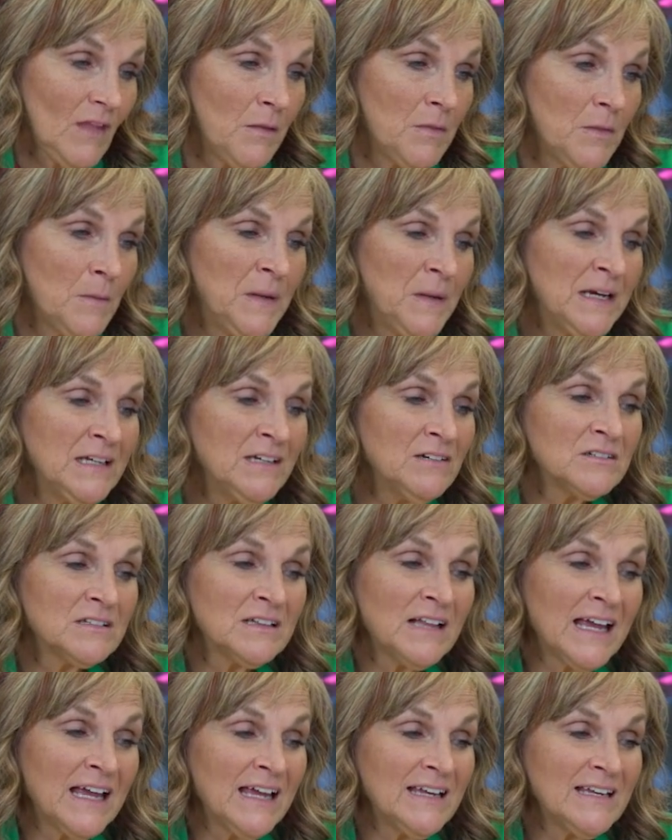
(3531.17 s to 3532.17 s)
The pineal
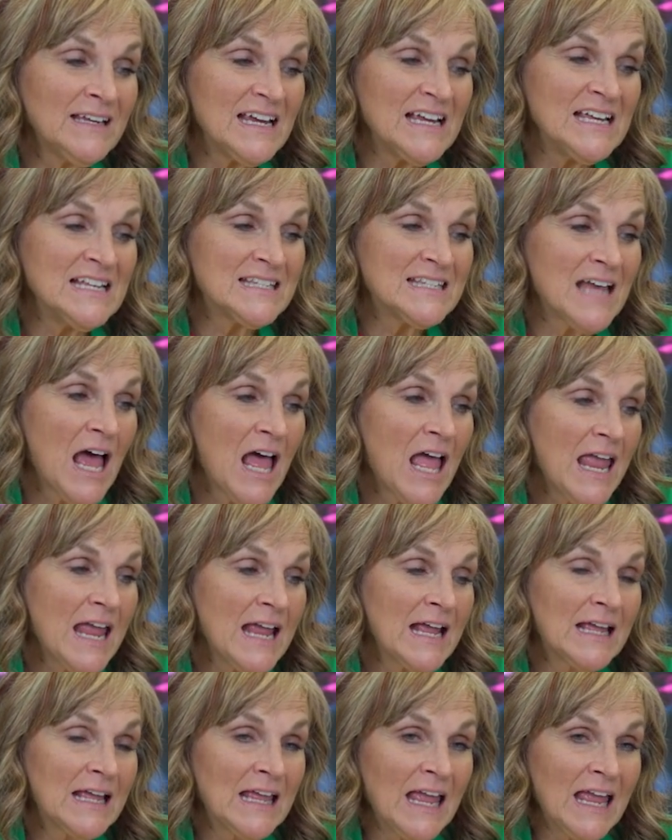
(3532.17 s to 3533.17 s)
gland is
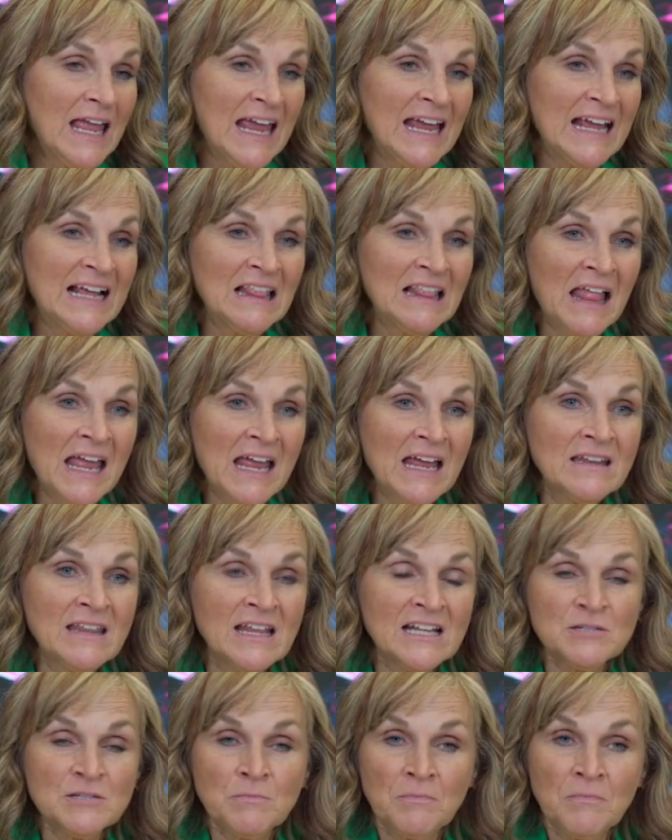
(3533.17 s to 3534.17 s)
a gland
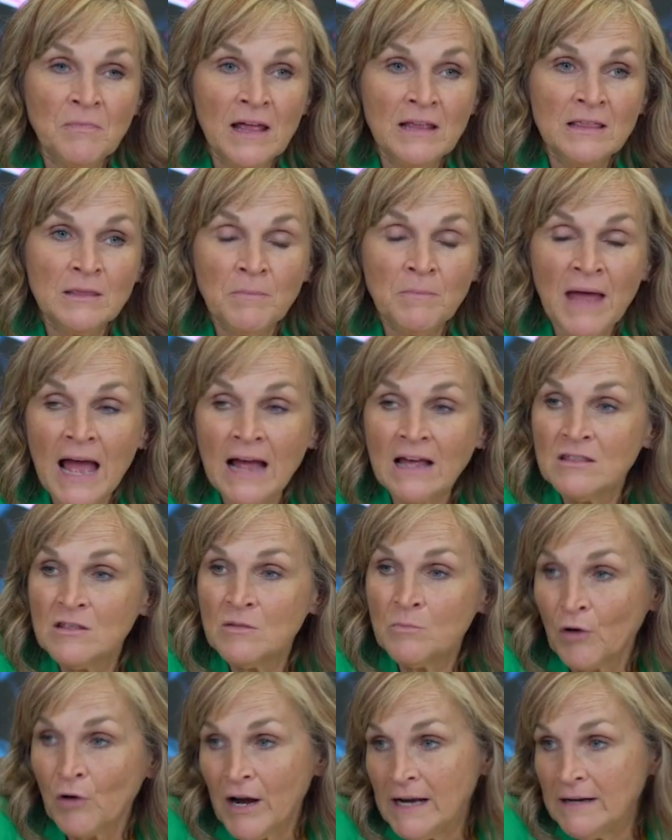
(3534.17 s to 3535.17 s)
that's at the back of
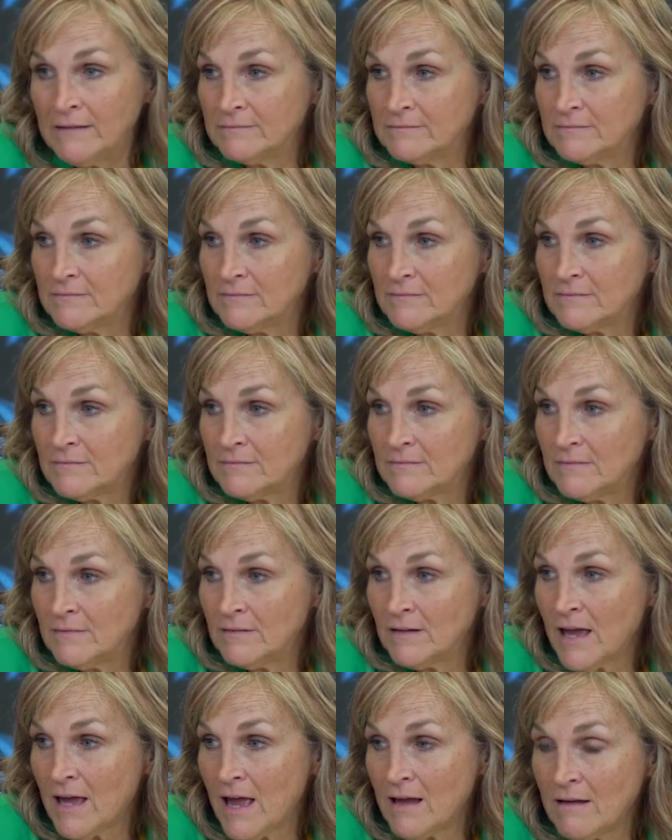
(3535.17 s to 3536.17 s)
the brain.
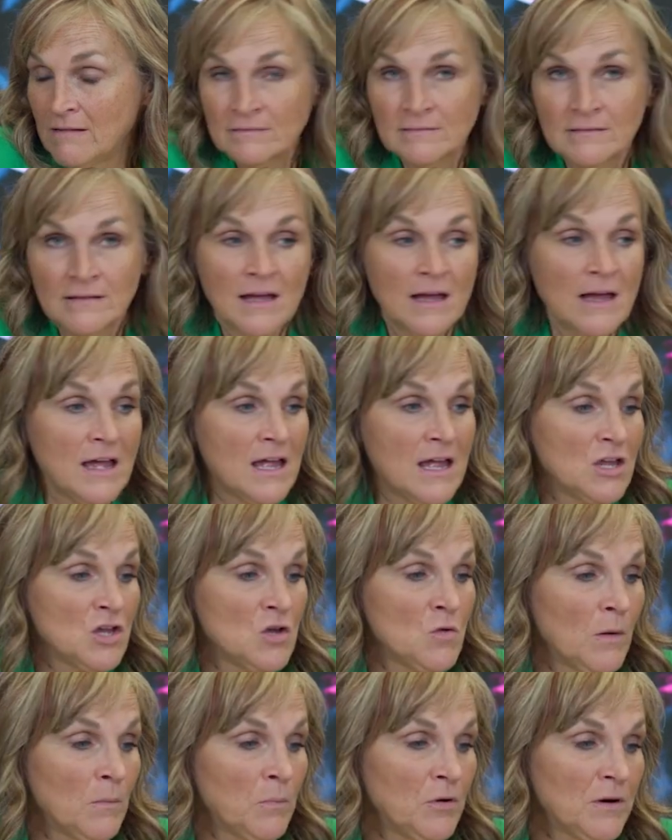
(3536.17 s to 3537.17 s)
Okay?
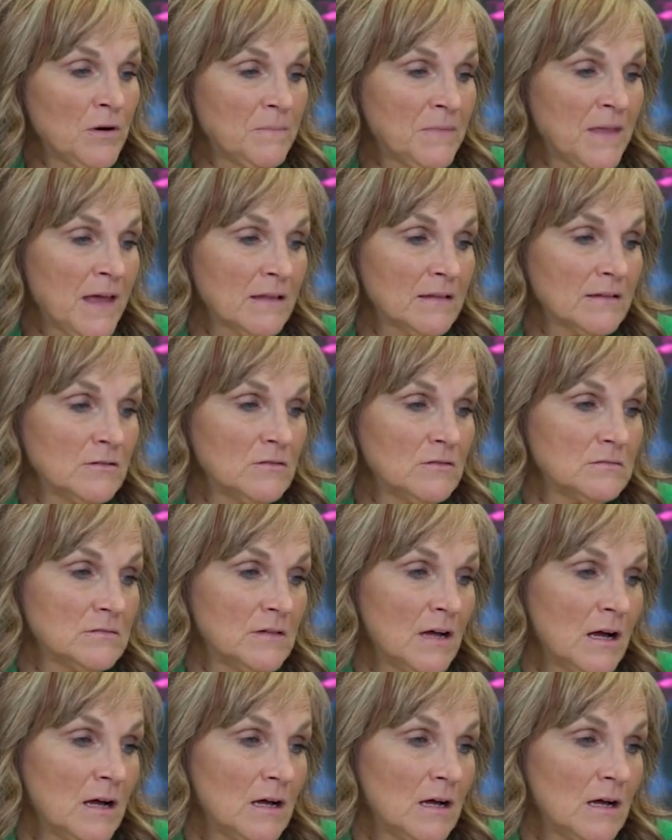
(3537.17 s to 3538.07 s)
You want to put up that little,